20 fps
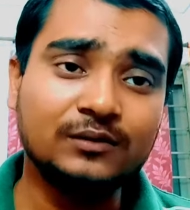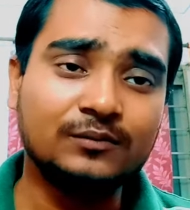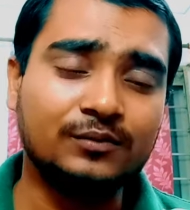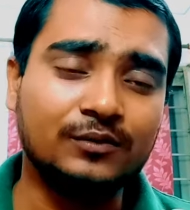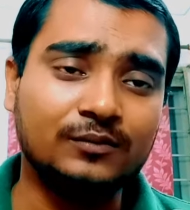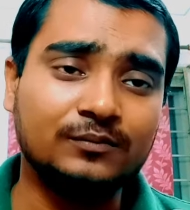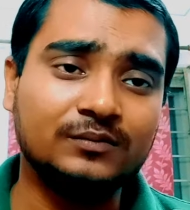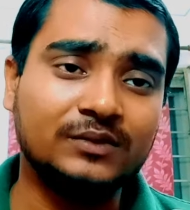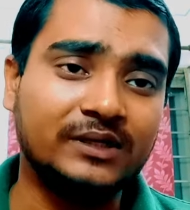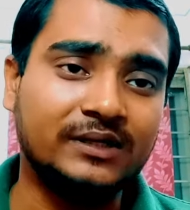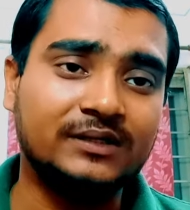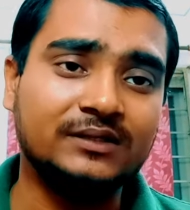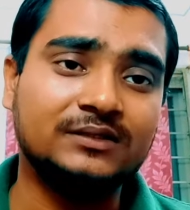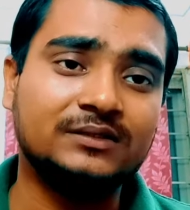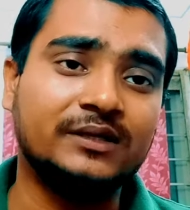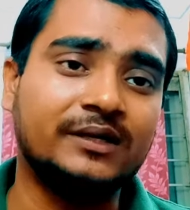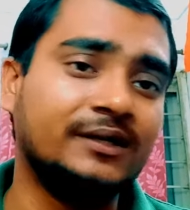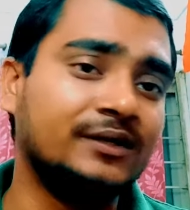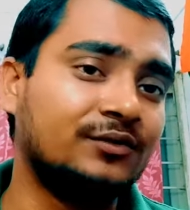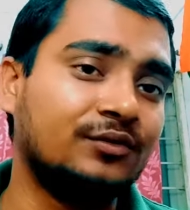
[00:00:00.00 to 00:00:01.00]
form, that
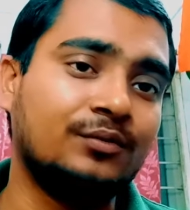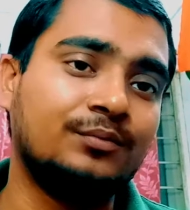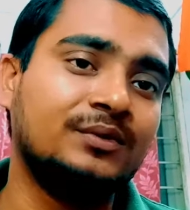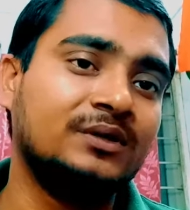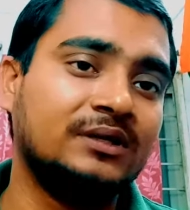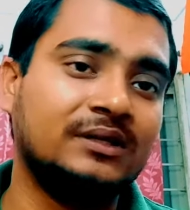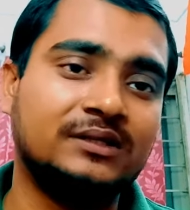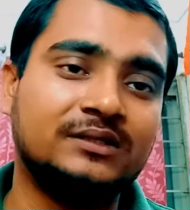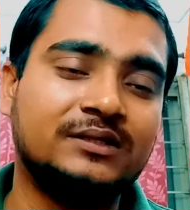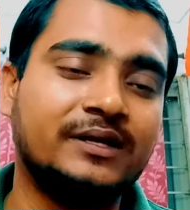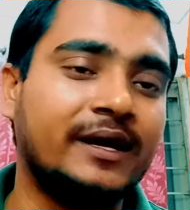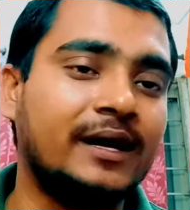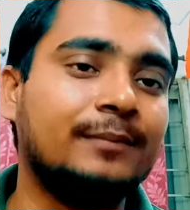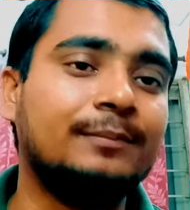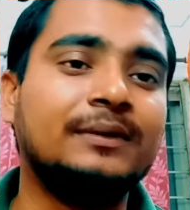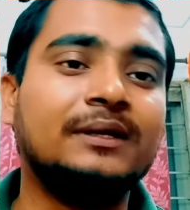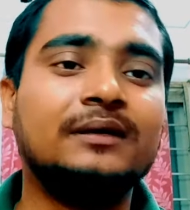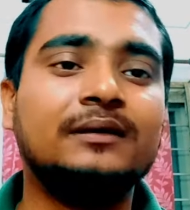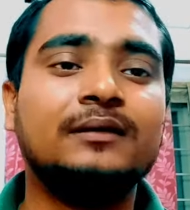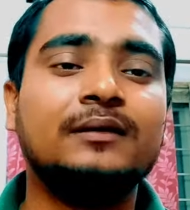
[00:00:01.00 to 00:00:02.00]
is entropying is
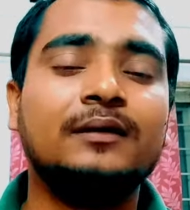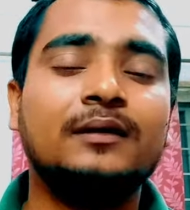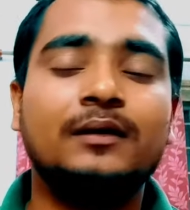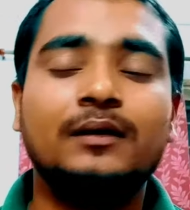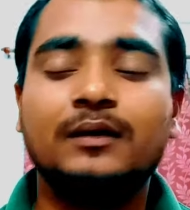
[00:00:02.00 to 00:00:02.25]
happening.